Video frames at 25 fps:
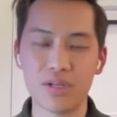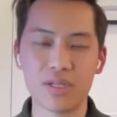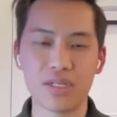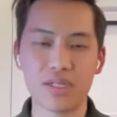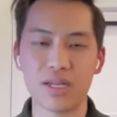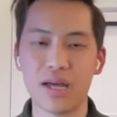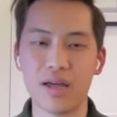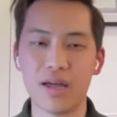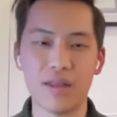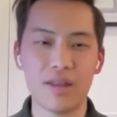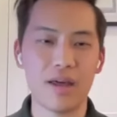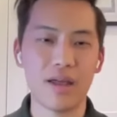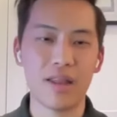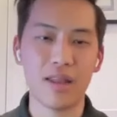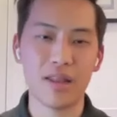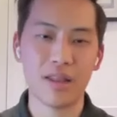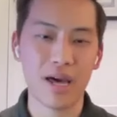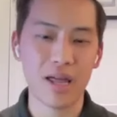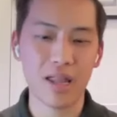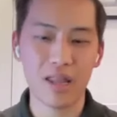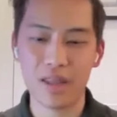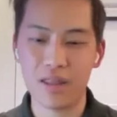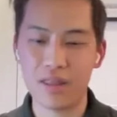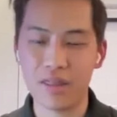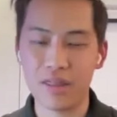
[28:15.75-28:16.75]
There's not a
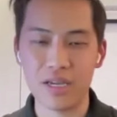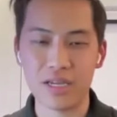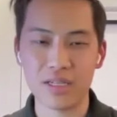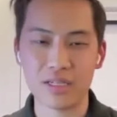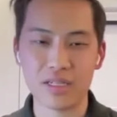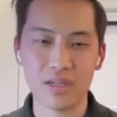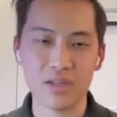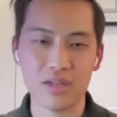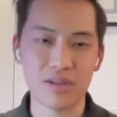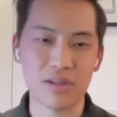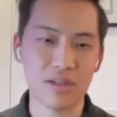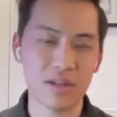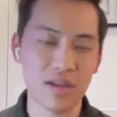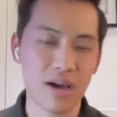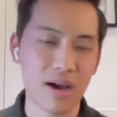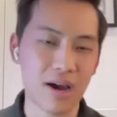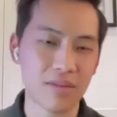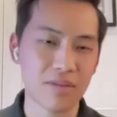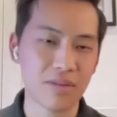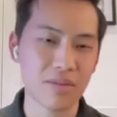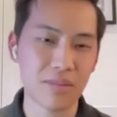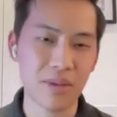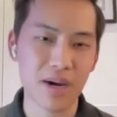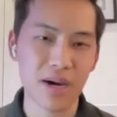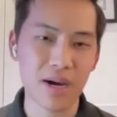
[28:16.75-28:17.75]
lot of things that you can
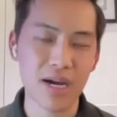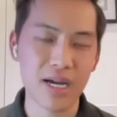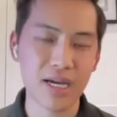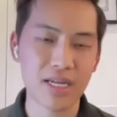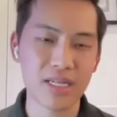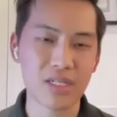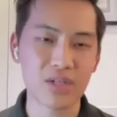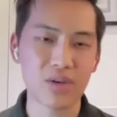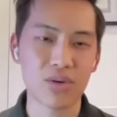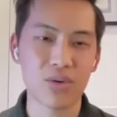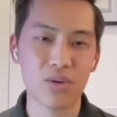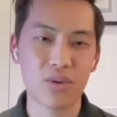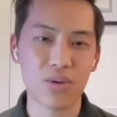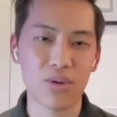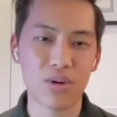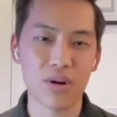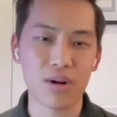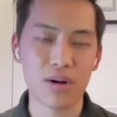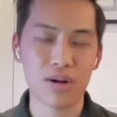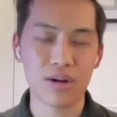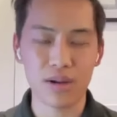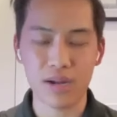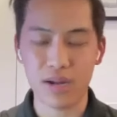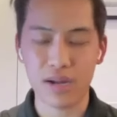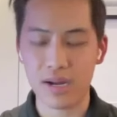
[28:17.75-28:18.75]
optimize
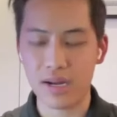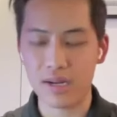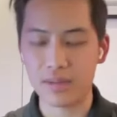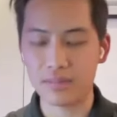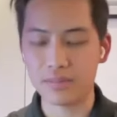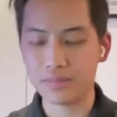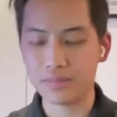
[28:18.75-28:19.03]
or